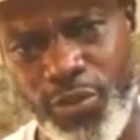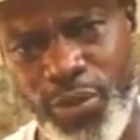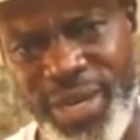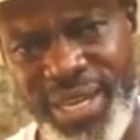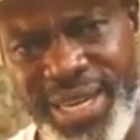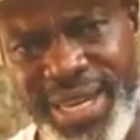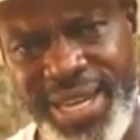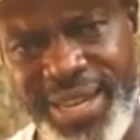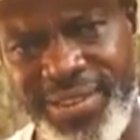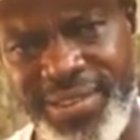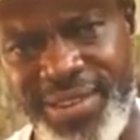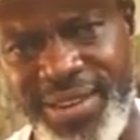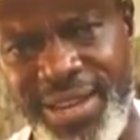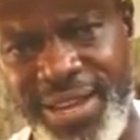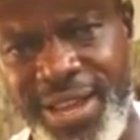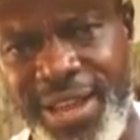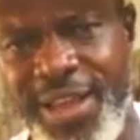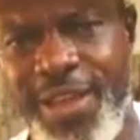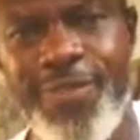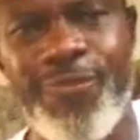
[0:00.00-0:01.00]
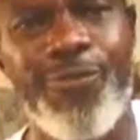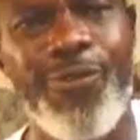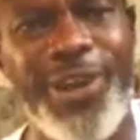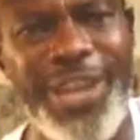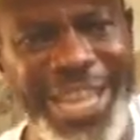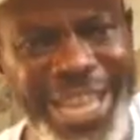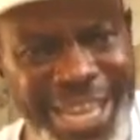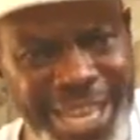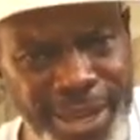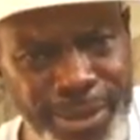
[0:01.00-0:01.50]
sweetness.
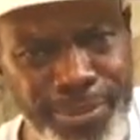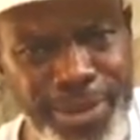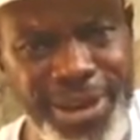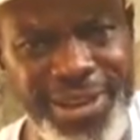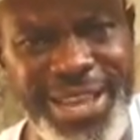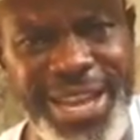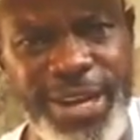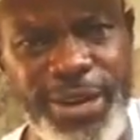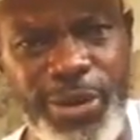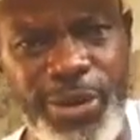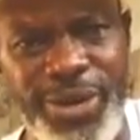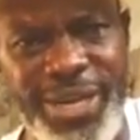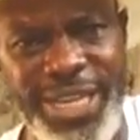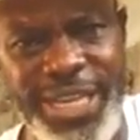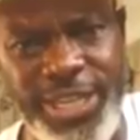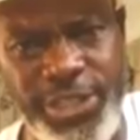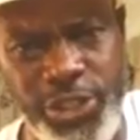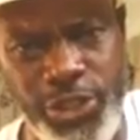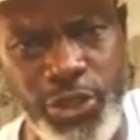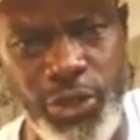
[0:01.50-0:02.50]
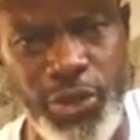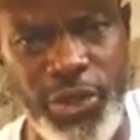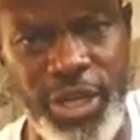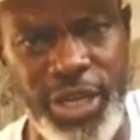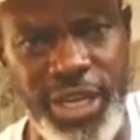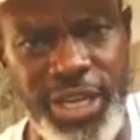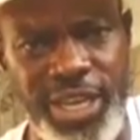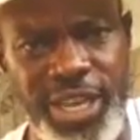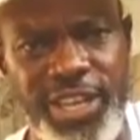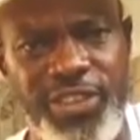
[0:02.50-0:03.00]
Forget about I don't eat
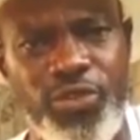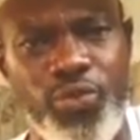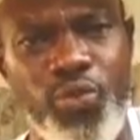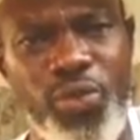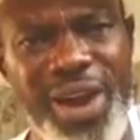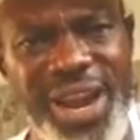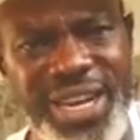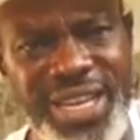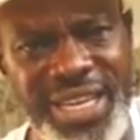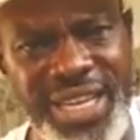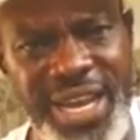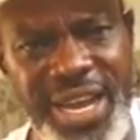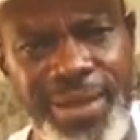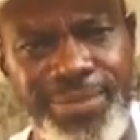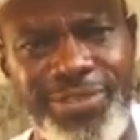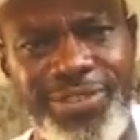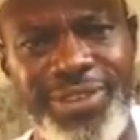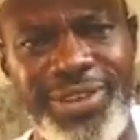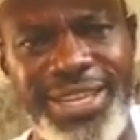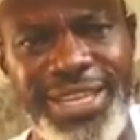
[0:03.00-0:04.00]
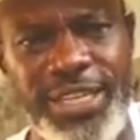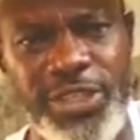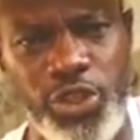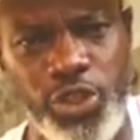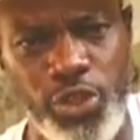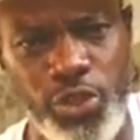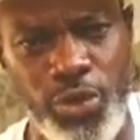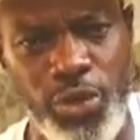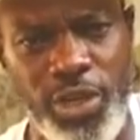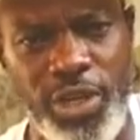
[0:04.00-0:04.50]
sugar. There's right times to eat
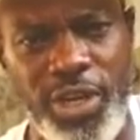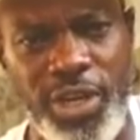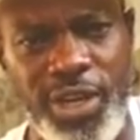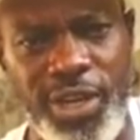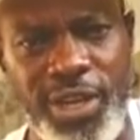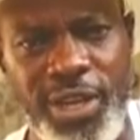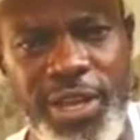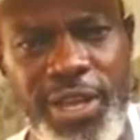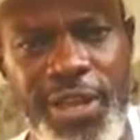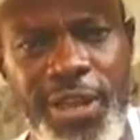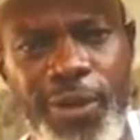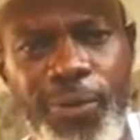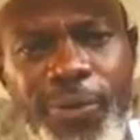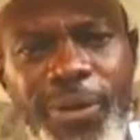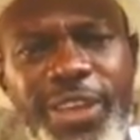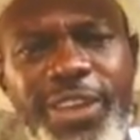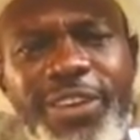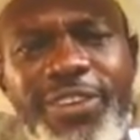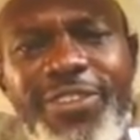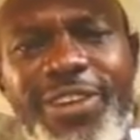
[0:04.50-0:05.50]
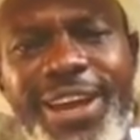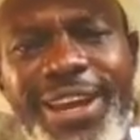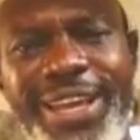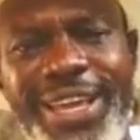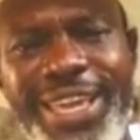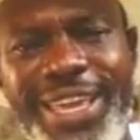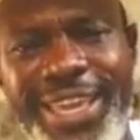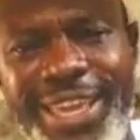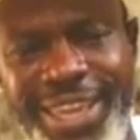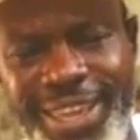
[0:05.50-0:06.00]
sugar when you're trying to
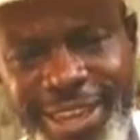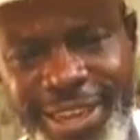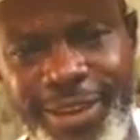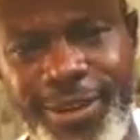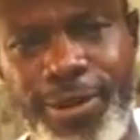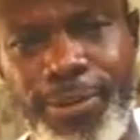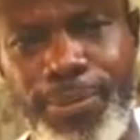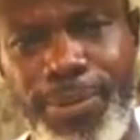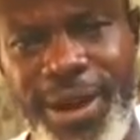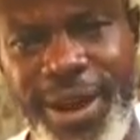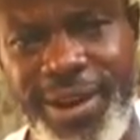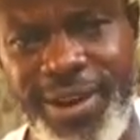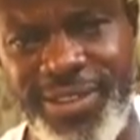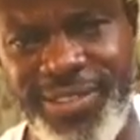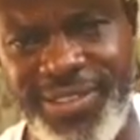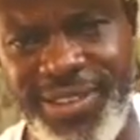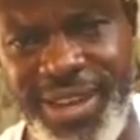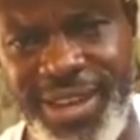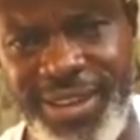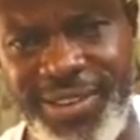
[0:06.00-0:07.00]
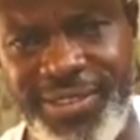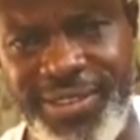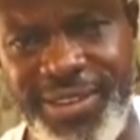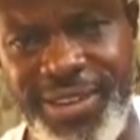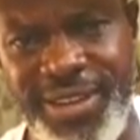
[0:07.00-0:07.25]
kill parasites.